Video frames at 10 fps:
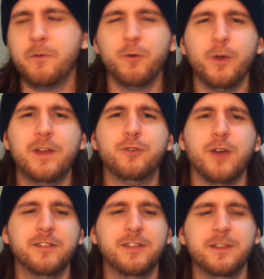For
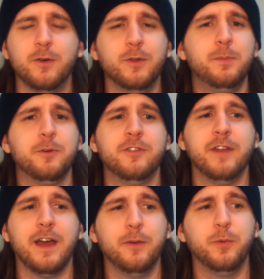Androssi, the only
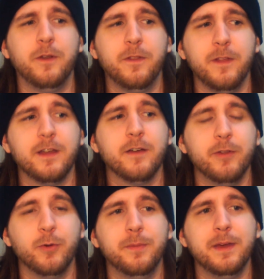person I would think of
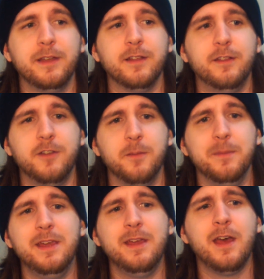that would make sense to
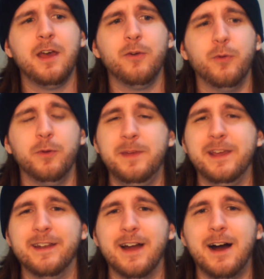me would
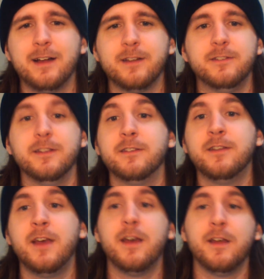be Anak, since
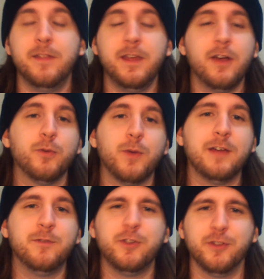they are
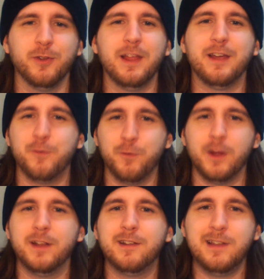rivals. They're like
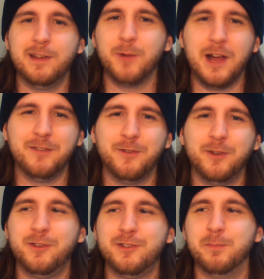friendly
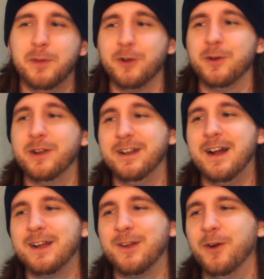rivals, but her and
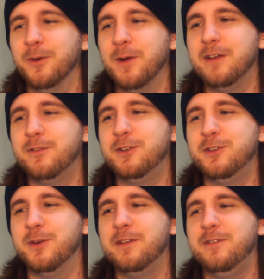Anak are rivals,
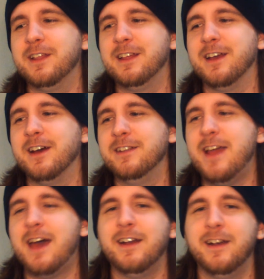so I feel like a
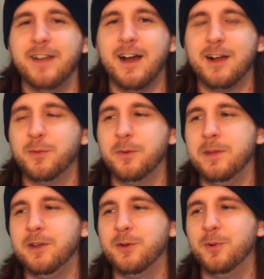Data Anak would
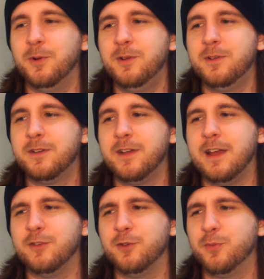be cool
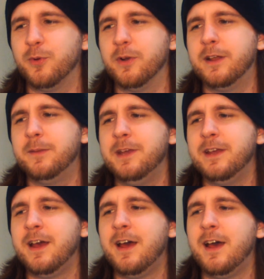as her sworn enemy.
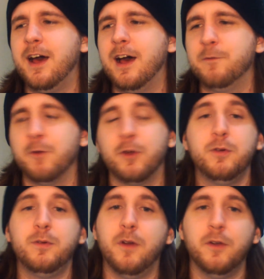Uh, for
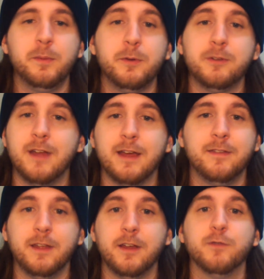Khun, only person I
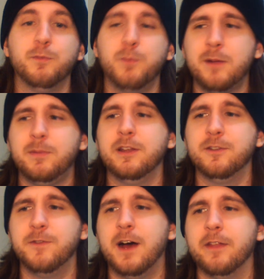can think of, probably
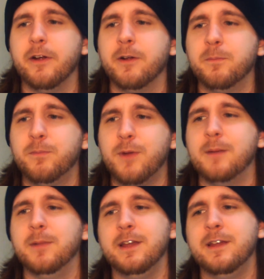his father.
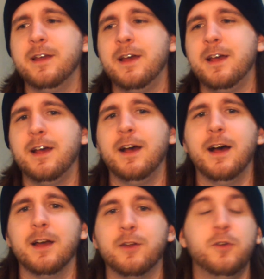Probably.
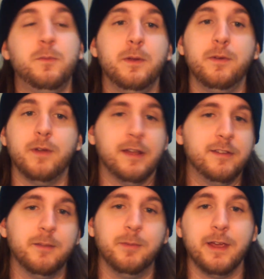Uh, could be a
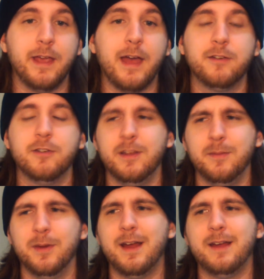sibling,
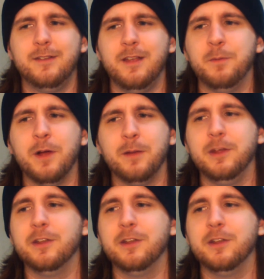actually, but I'd say probably